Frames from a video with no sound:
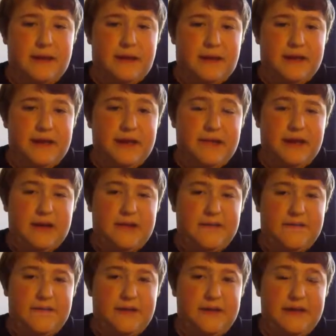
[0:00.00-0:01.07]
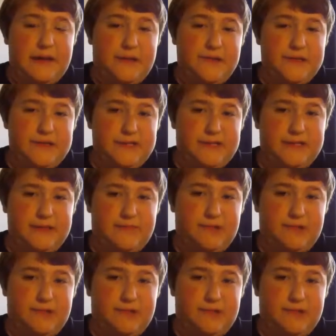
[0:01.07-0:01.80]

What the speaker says: I now have an hour's